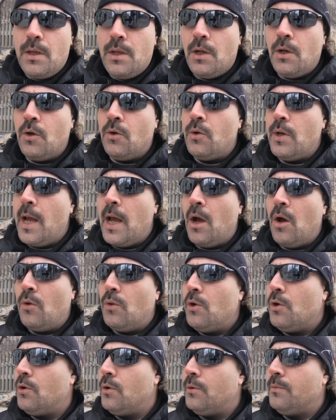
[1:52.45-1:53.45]
You know,
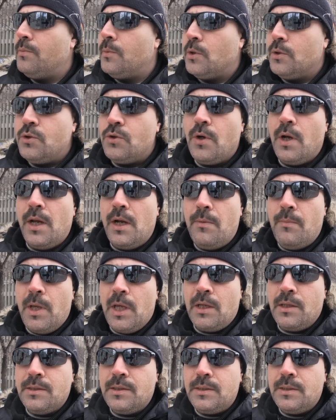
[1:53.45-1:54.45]
now they're trying to
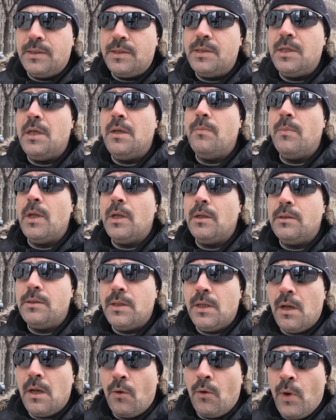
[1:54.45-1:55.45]
make it seem that
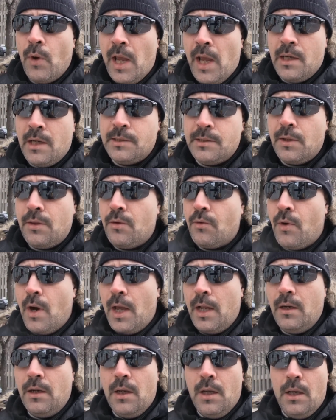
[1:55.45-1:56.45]
Iran is a
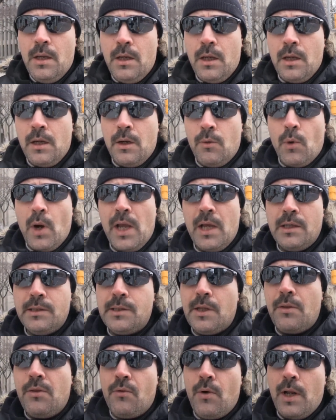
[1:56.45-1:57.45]
threat, and Iran
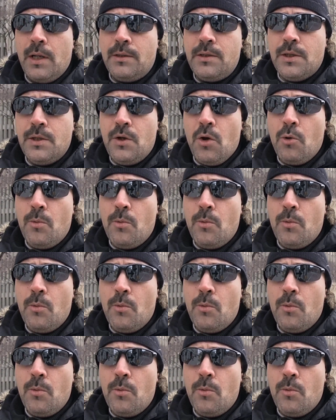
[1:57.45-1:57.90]
is a threat to